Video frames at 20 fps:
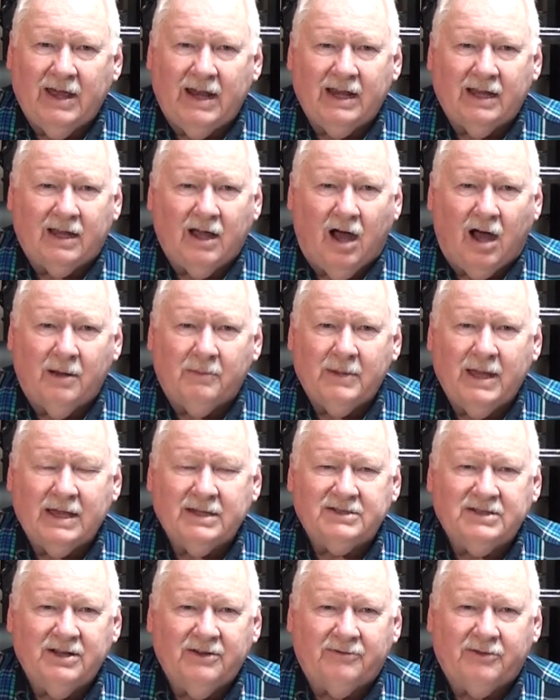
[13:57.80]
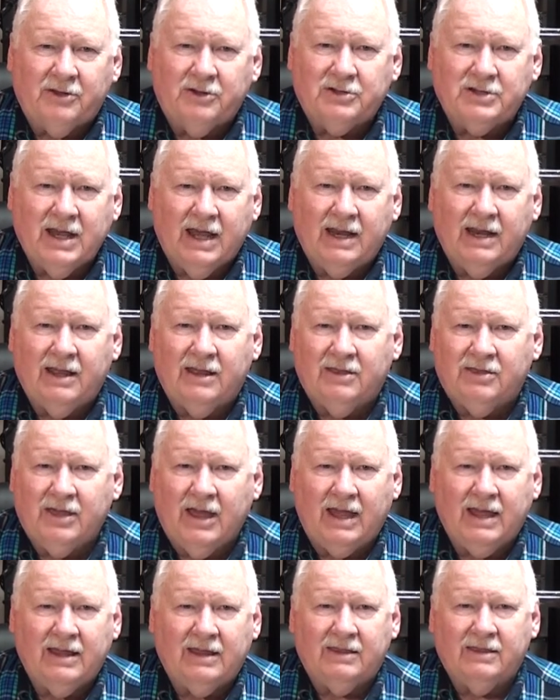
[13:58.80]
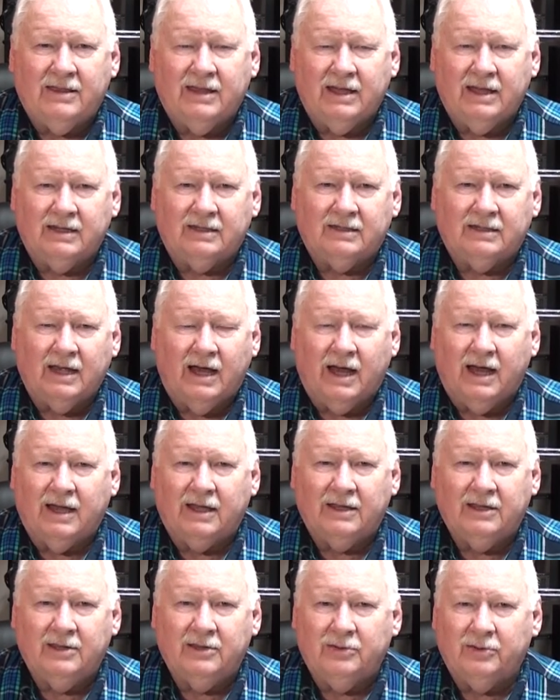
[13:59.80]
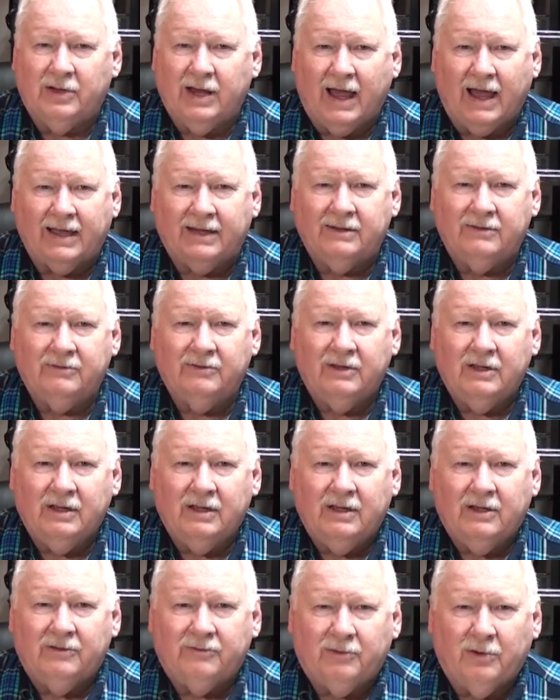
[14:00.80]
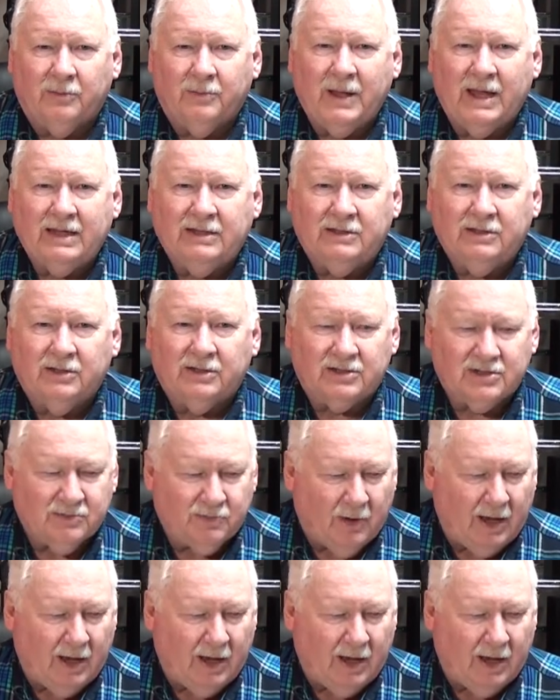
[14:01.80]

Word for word: leave any comments if there's anything that uh, you'd like for me